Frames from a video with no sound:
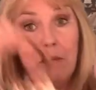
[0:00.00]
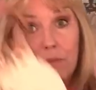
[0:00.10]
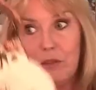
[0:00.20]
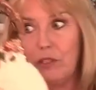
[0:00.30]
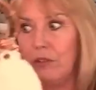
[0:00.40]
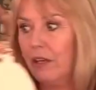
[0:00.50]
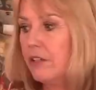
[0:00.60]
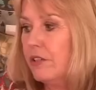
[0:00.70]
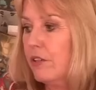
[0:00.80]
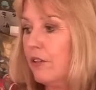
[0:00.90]
But we do have
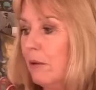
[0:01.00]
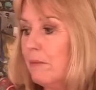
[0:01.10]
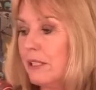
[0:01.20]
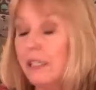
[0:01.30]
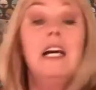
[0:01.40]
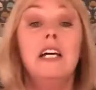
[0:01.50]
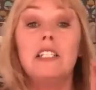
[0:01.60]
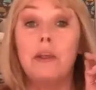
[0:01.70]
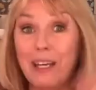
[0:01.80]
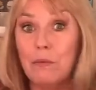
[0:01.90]
those on the website.
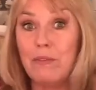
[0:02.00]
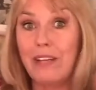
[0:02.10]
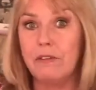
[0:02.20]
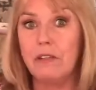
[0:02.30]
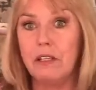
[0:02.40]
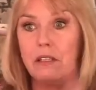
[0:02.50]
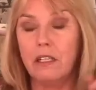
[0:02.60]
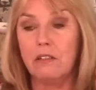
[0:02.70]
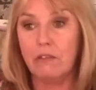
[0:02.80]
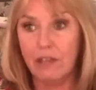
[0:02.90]
So again, we've kept
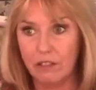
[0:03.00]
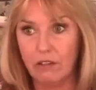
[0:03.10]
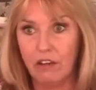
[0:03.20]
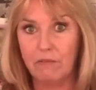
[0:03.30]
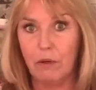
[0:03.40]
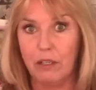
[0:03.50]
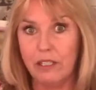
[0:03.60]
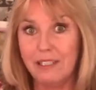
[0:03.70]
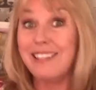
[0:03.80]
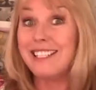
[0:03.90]
the Create and Craft
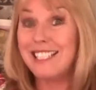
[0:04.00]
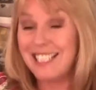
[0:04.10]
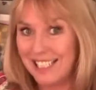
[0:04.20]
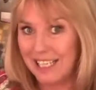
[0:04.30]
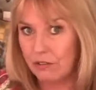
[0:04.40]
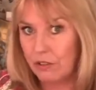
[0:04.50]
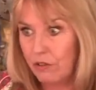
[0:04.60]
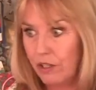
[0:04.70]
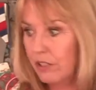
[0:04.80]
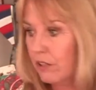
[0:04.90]
price, the discounted
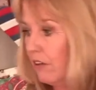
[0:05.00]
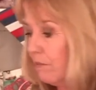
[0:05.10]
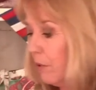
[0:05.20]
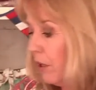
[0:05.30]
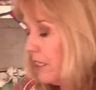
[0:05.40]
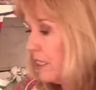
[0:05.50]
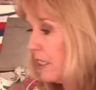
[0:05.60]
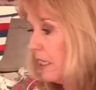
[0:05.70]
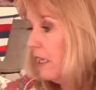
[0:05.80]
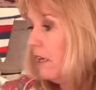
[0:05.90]
Create and Craft
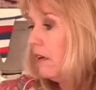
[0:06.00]
price,